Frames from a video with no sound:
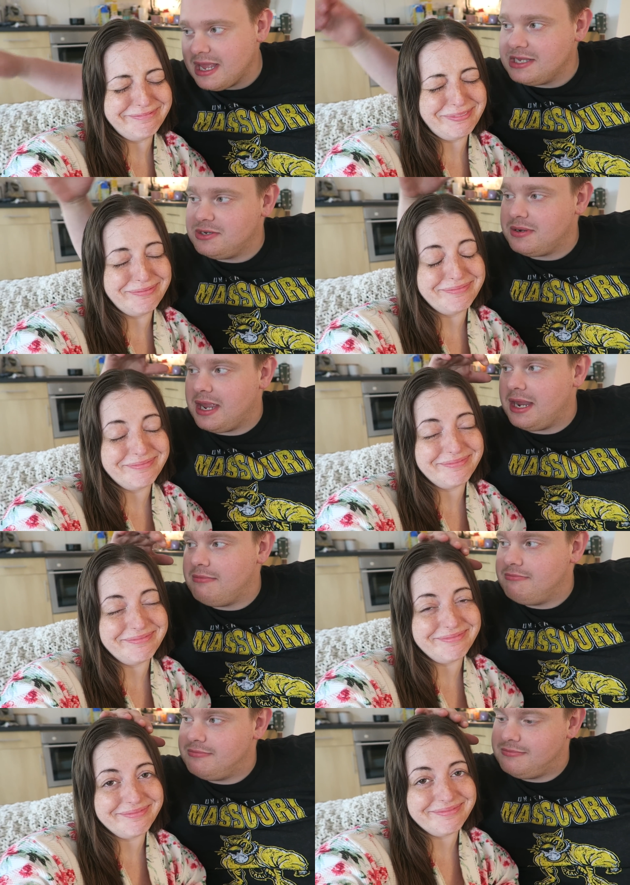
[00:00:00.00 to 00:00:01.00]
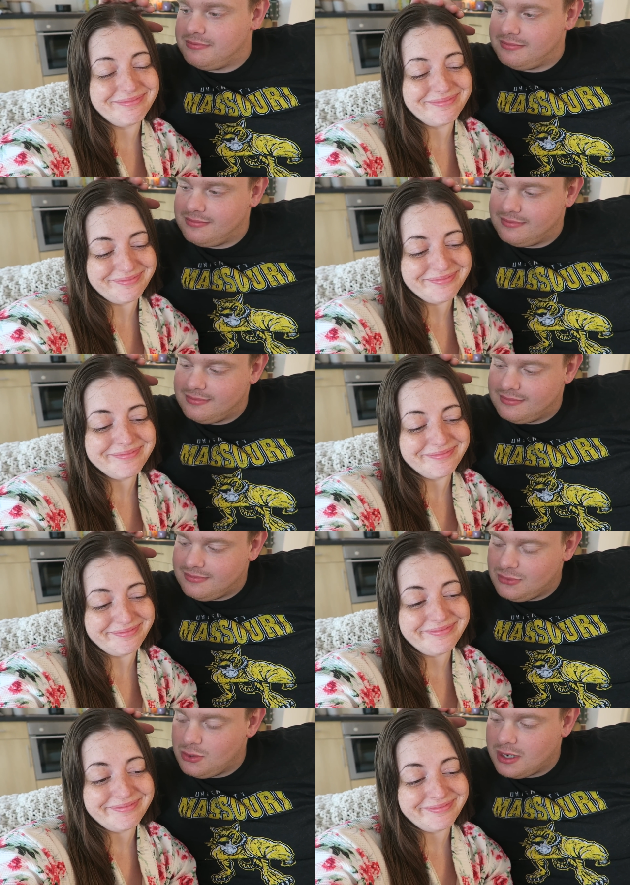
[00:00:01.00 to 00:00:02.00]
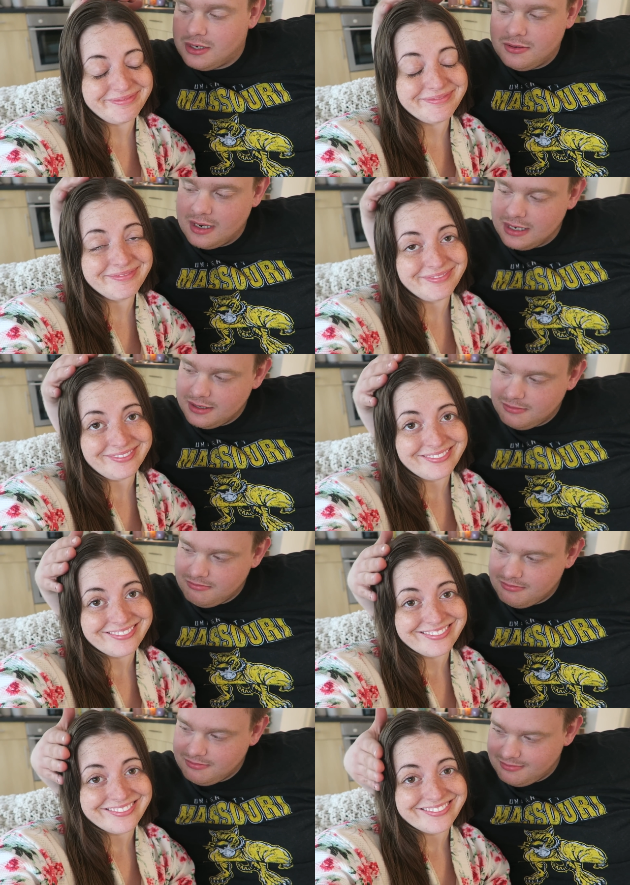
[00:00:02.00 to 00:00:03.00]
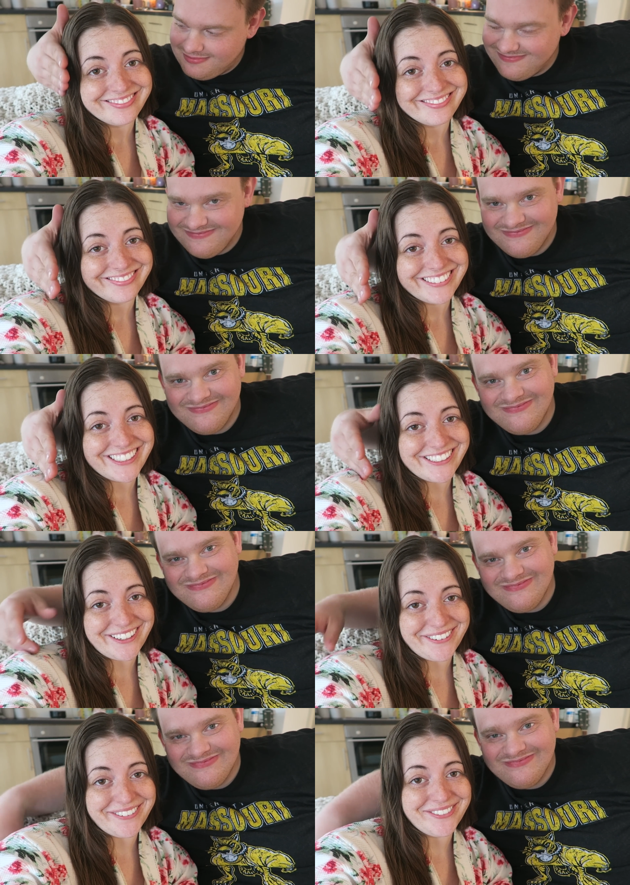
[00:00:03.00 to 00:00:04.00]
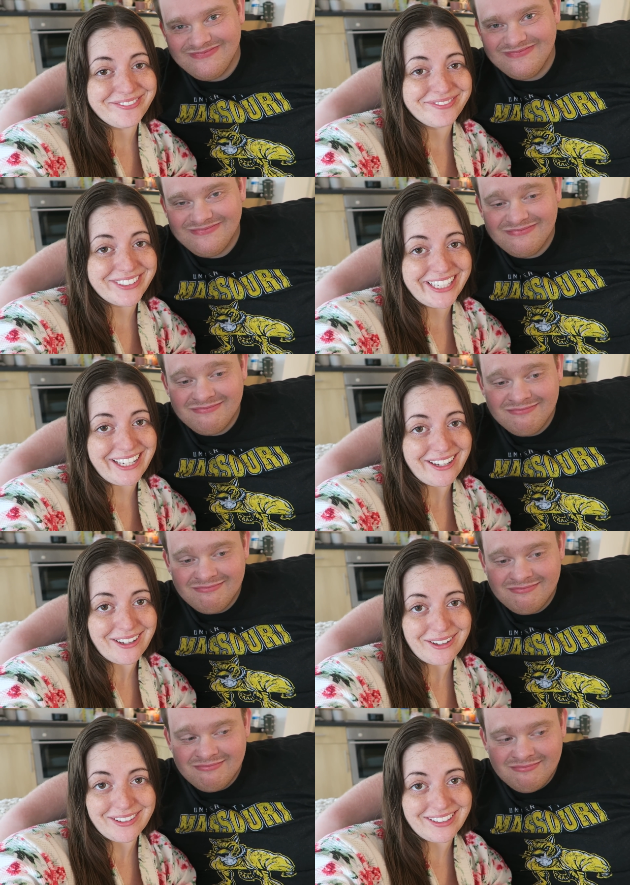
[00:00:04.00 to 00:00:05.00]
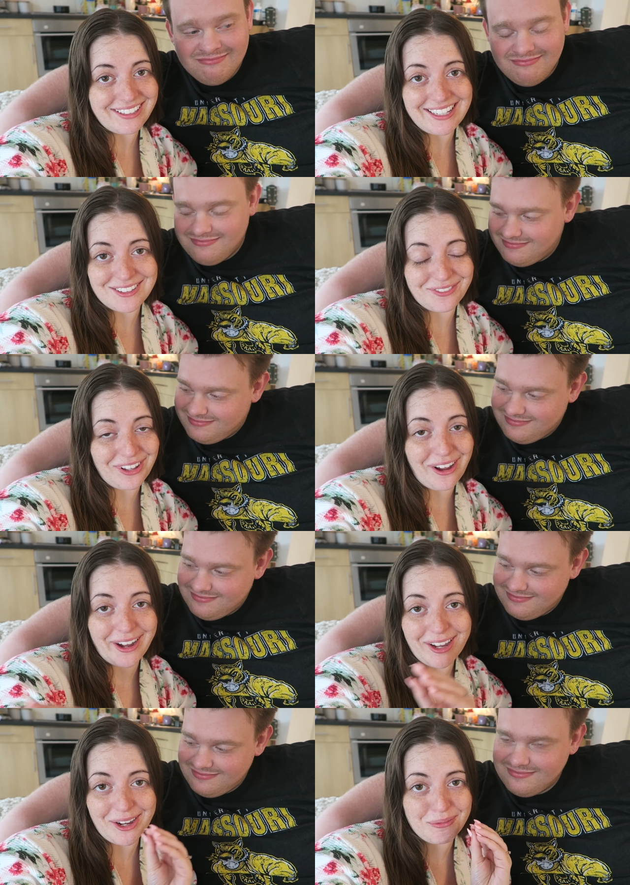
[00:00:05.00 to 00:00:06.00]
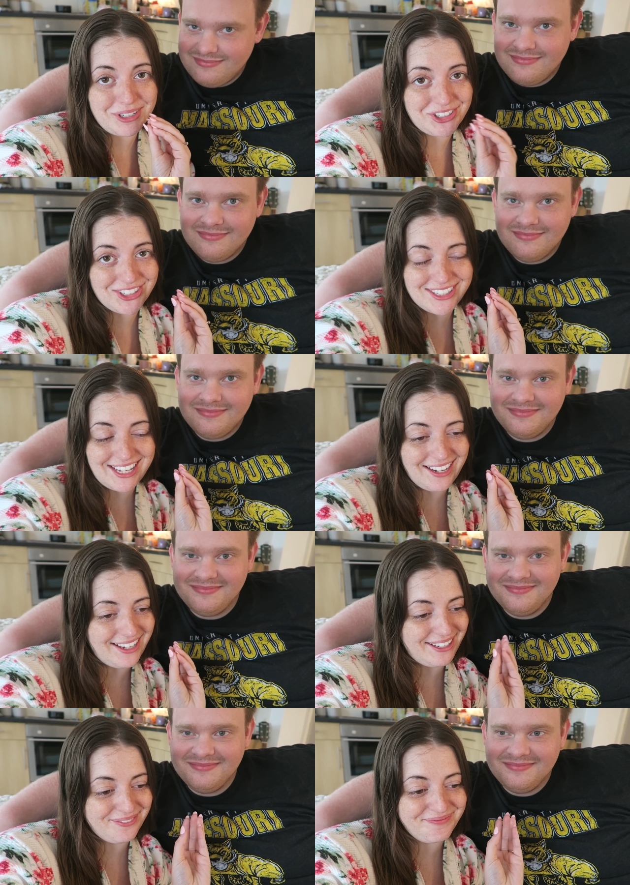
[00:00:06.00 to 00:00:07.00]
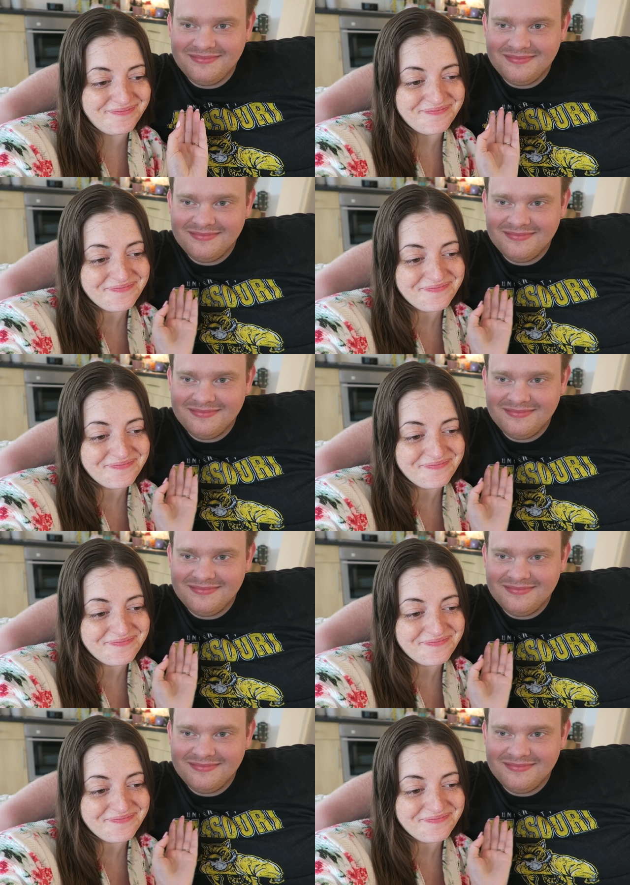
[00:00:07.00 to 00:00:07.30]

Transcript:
Speaker 1: that's okay. You can do that.
Speaker 2: So, this vlog, can we just say now?